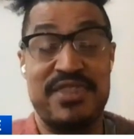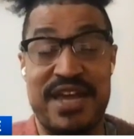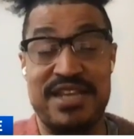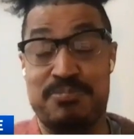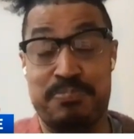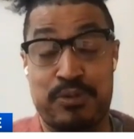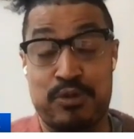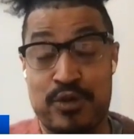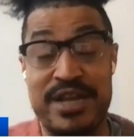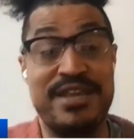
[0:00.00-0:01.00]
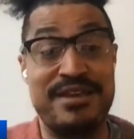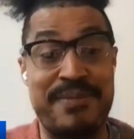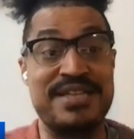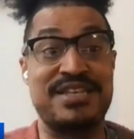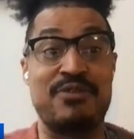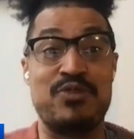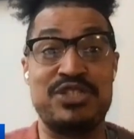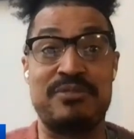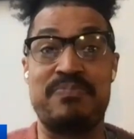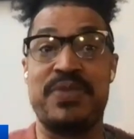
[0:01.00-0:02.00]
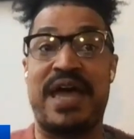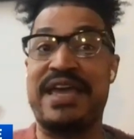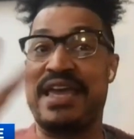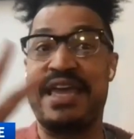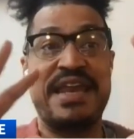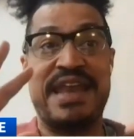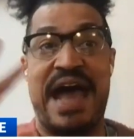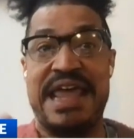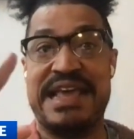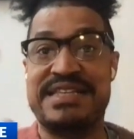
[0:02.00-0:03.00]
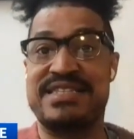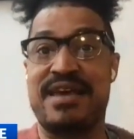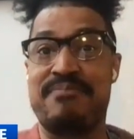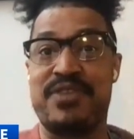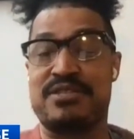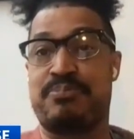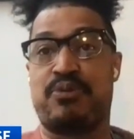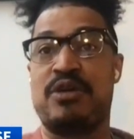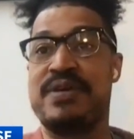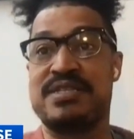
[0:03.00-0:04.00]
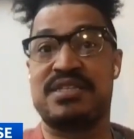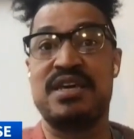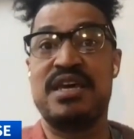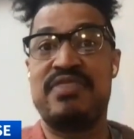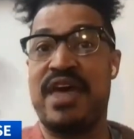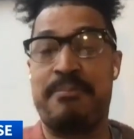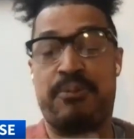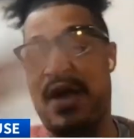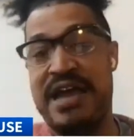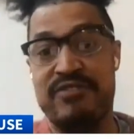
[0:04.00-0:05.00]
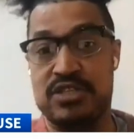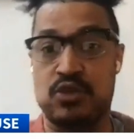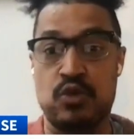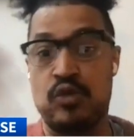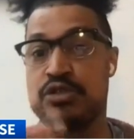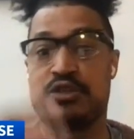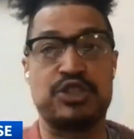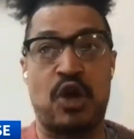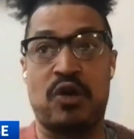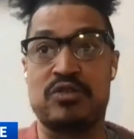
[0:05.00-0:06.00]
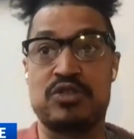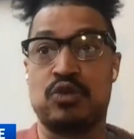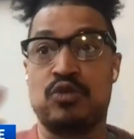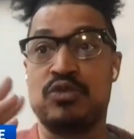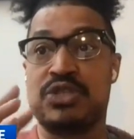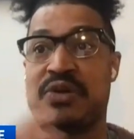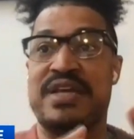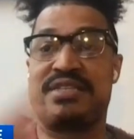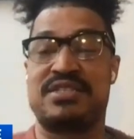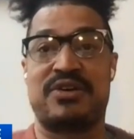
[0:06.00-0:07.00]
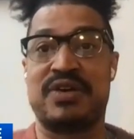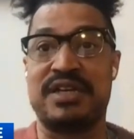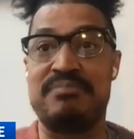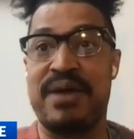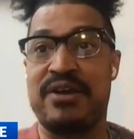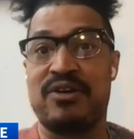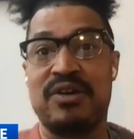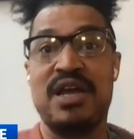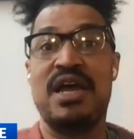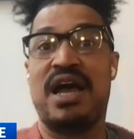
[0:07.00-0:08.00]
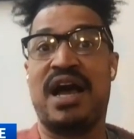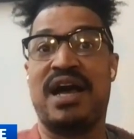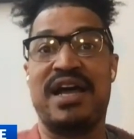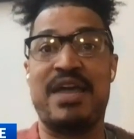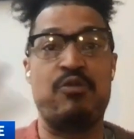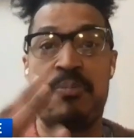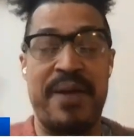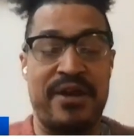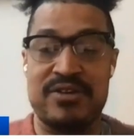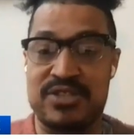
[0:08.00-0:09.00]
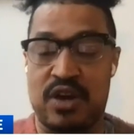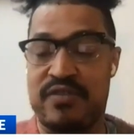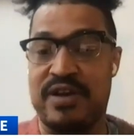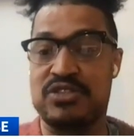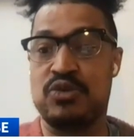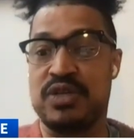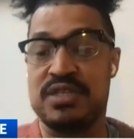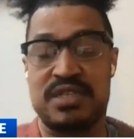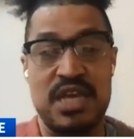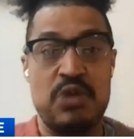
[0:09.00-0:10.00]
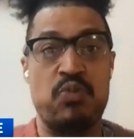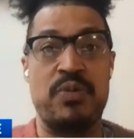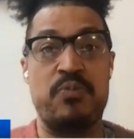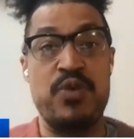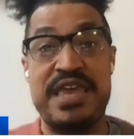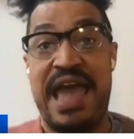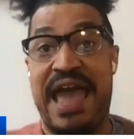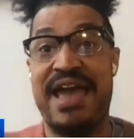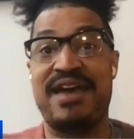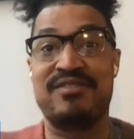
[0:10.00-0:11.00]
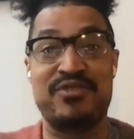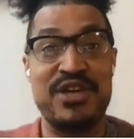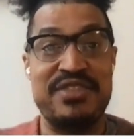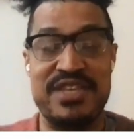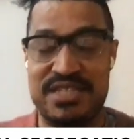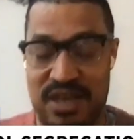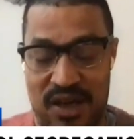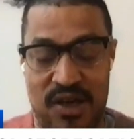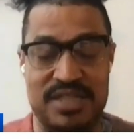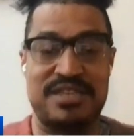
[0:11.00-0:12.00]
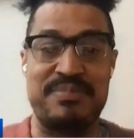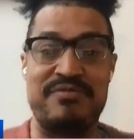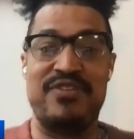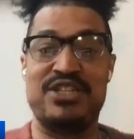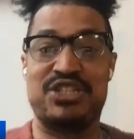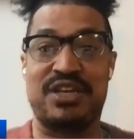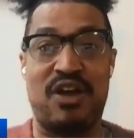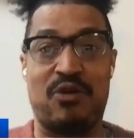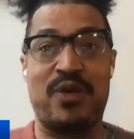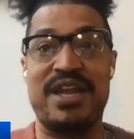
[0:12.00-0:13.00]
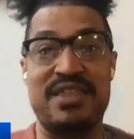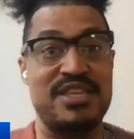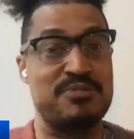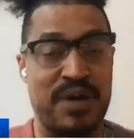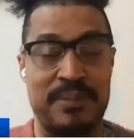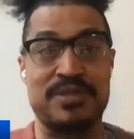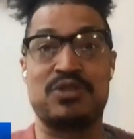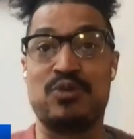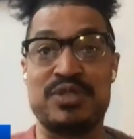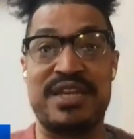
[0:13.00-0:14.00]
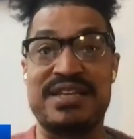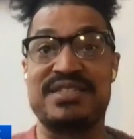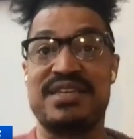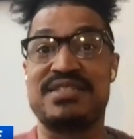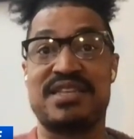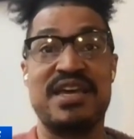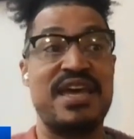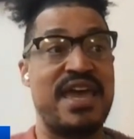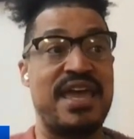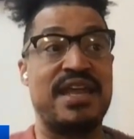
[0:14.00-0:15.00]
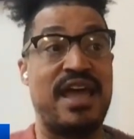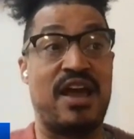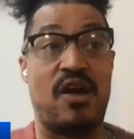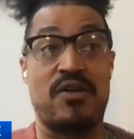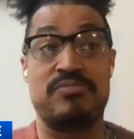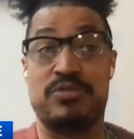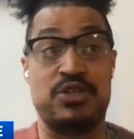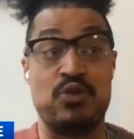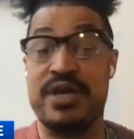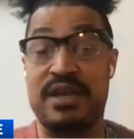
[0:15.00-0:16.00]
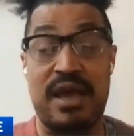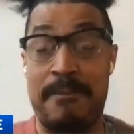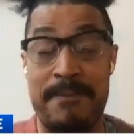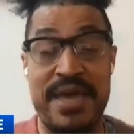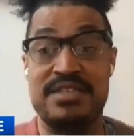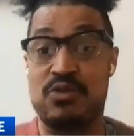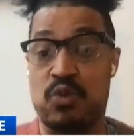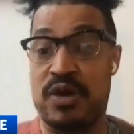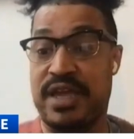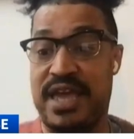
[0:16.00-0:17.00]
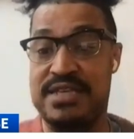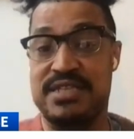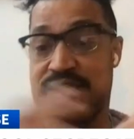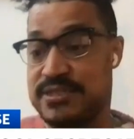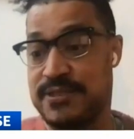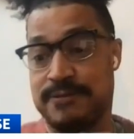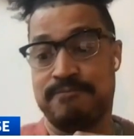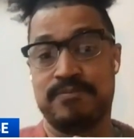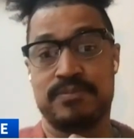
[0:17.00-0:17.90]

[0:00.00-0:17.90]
That is pretty amazing, and we should not accept this premise that private schools or charter schools are necessarily better and will better serve our students when we have this awesome invention already, these public schools that exist and are doing amazing work as is.